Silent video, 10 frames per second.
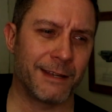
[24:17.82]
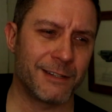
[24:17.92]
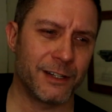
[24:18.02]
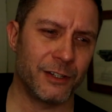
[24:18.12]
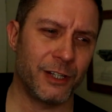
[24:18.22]

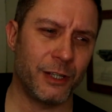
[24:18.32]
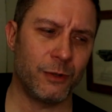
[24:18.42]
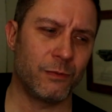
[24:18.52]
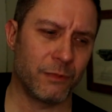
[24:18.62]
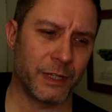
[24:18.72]
There is a
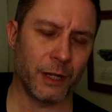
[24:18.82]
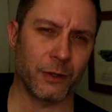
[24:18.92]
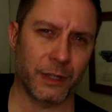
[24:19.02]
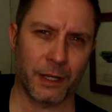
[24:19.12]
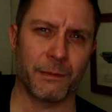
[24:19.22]
new
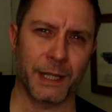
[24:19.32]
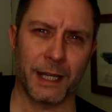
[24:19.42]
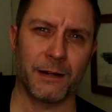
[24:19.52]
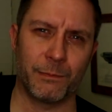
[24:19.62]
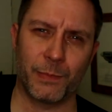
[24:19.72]
yoke
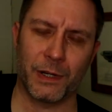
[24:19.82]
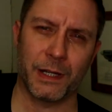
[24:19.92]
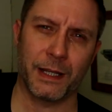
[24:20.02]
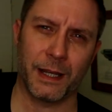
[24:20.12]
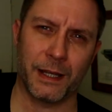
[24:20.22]
coming out
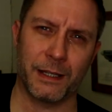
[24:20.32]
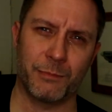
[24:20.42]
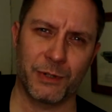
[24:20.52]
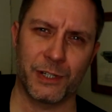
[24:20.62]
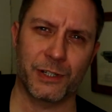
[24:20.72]
by
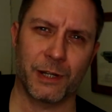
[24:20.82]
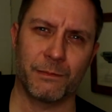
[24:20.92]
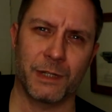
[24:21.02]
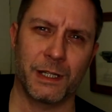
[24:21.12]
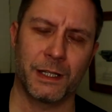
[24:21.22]
a British
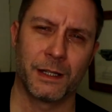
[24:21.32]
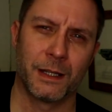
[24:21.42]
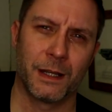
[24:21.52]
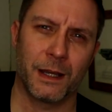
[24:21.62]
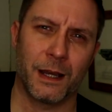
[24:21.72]
company,
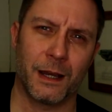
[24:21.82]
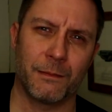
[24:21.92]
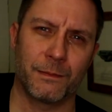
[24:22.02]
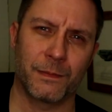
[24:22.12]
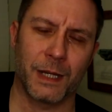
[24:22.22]

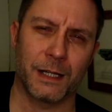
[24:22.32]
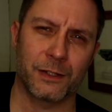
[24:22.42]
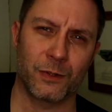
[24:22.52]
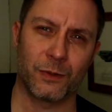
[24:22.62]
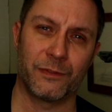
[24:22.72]
and
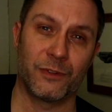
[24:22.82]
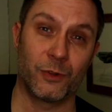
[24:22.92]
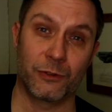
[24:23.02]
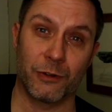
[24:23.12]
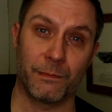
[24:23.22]
it's called the
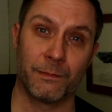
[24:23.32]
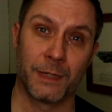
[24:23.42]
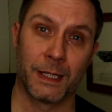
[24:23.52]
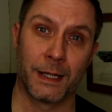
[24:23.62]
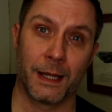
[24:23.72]

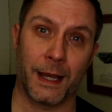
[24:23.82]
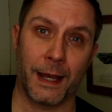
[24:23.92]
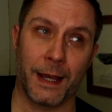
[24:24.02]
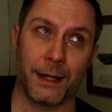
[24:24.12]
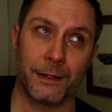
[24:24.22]
Fulcrum.
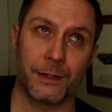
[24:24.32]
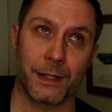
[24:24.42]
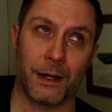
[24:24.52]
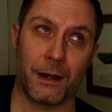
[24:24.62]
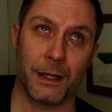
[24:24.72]

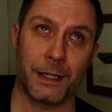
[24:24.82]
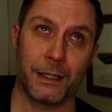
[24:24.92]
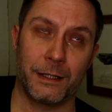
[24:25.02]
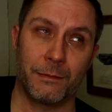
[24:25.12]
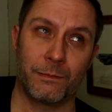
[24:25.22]
And
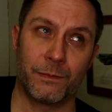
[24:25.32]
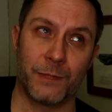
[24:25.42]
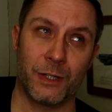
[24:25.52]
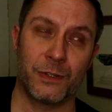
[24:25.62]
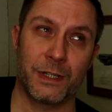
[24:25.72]
I
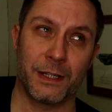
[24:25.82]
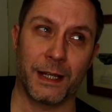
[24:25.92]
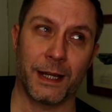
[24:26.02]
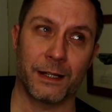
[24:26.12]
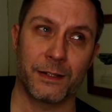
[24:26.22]
used
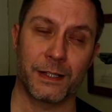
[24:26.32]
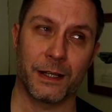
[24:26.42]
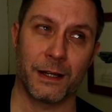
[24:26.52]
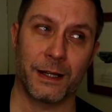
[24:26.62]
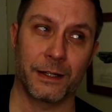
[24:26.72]
it I
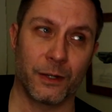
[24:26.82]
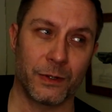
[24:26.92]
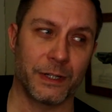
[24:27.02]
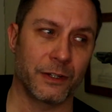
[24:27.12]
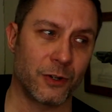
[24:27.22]
had a
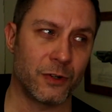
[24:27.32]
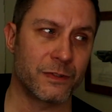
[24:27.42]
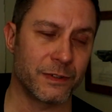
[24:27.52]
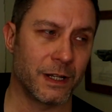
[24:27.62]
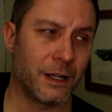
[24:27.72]
go on it at
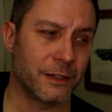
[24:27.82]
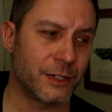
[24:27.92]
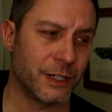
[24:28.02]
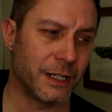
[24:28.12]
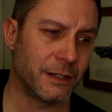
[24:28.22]
Cosford
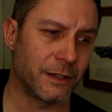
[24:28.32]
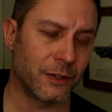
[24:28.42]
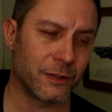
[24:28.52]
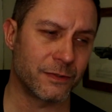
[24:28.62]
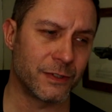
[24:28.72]
last year at
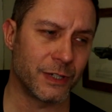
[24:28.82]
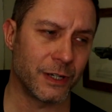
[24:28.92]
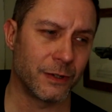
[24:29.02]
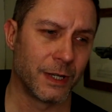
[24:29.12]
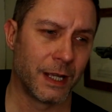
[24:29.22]
the Cosford
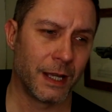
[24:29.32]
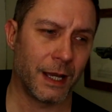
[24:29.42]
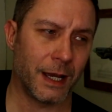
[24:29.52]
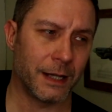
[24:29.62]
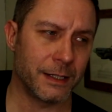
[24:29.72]
show,
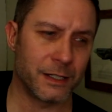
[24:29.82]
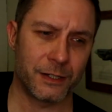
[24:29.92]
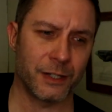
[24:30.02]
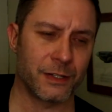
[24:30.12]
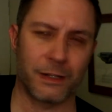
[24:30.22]
and
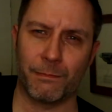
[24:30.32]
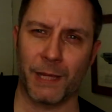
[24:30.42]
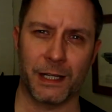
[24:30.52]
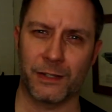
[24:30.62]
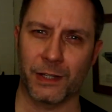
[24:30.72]
it's just
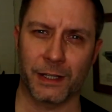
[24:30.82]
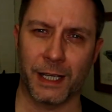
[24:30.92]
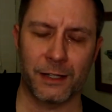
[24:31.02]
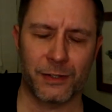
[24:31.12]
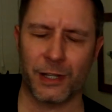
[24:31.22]

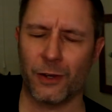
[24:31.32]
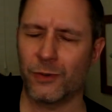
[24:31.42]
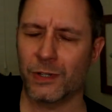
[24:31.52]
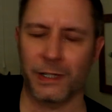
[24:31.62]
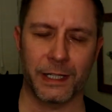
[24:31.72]
amazing. It
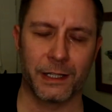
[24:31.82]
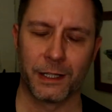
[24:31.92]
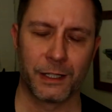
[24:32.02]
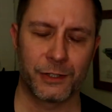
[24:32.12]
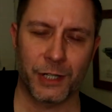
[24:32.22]

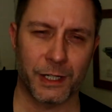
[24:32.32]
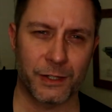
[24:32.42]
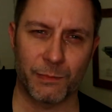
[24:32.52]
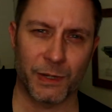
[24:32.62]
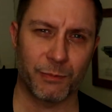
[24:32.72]
totally
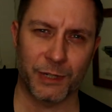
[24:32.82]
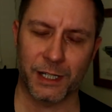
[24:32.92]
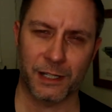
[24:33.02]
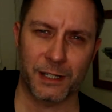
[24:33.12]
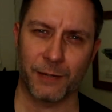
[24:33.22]
changed my
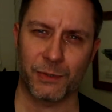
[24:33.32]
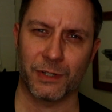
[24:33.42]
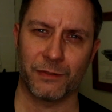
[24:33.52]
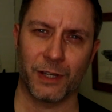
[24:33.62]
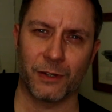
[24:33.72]

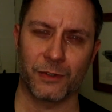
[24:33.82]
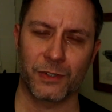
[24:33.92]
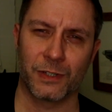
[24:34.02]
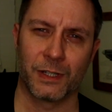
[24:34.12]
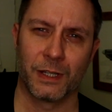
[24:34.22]
preconception of
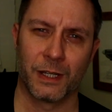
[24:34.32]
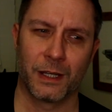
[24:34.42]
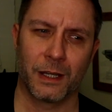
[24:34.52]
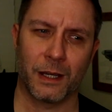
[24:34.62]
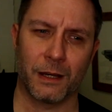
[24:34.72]
yokes.
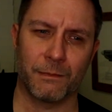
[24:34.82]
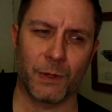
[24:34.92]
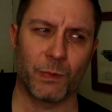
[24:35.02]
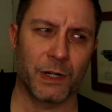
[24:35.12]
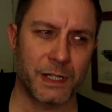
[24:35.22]

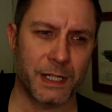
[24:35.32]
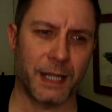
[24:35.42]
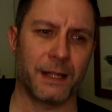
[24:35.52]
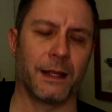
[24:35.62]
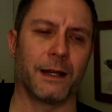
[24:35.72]
And when I
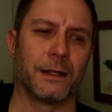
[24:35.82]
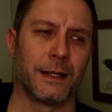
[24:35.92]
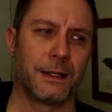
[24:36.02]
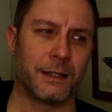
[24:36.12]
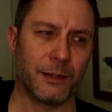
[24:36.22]
say that,
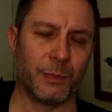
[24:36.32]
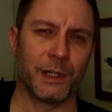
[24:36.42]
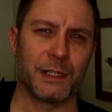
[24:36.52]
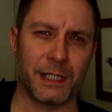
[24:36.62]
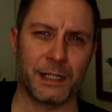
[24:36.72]
the
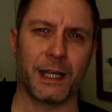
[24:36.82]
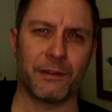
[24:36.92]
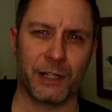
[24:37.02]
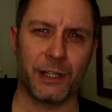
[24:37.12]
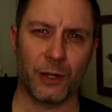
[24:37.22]
ability
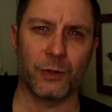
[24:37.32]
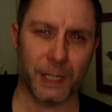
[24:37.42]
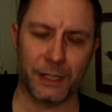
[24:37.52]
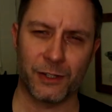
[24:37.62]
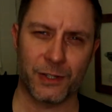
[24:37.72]
to have a
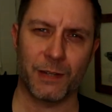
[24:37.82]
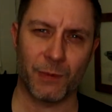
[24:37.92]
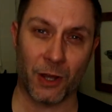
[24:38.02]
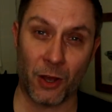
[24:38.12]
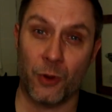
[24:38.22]
yoke in your
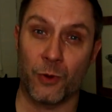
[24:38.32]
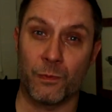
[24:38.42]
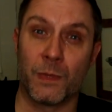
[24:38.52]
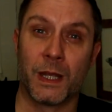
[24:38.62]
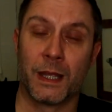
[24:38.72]
sim at
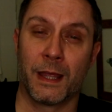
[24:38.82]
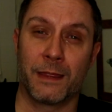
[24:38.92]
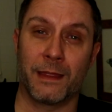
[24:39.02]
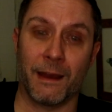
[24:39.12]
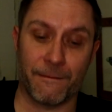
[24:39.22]
home
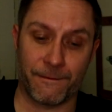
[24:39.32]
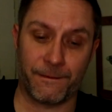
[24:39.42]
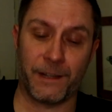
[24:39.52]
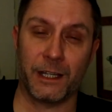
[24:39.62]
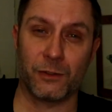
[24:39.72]
that
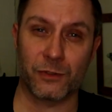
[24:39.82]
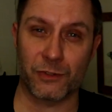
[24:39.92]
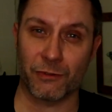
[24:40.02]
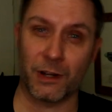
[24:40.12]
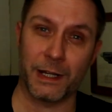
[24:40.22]

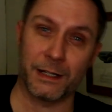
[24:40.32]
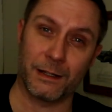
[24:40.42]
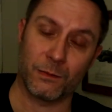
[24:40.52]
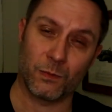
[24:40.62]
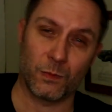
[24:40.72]
feels right,
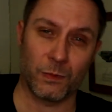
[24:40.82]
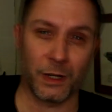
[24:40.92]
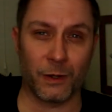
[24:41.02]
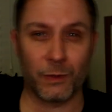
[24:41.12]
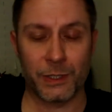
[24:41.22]

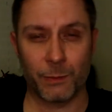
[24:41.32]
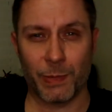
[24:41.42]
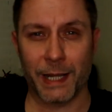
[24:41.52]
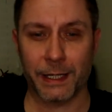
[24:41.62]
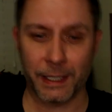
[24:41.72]
when you're
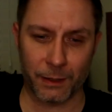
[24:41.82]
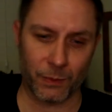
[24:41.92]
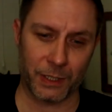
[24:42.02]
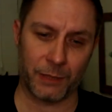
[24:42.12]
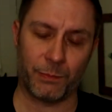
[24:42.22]

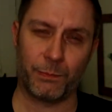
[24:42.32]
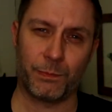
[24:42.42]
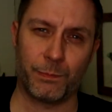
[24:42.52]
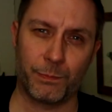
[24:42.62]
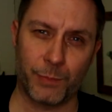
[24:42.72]
banking, when you're
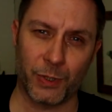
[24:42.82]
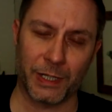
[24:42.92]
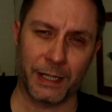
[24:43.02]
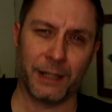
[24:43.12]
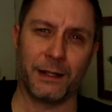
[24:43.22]

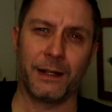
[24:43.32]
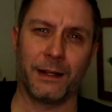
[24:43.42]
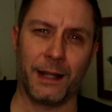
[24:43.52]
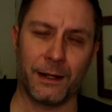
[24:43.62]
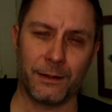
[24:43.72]
pulling it
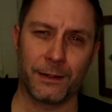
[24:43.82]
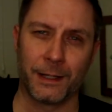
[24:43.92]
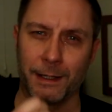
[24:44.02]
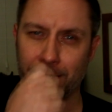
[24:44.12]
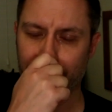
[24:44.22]
in and out,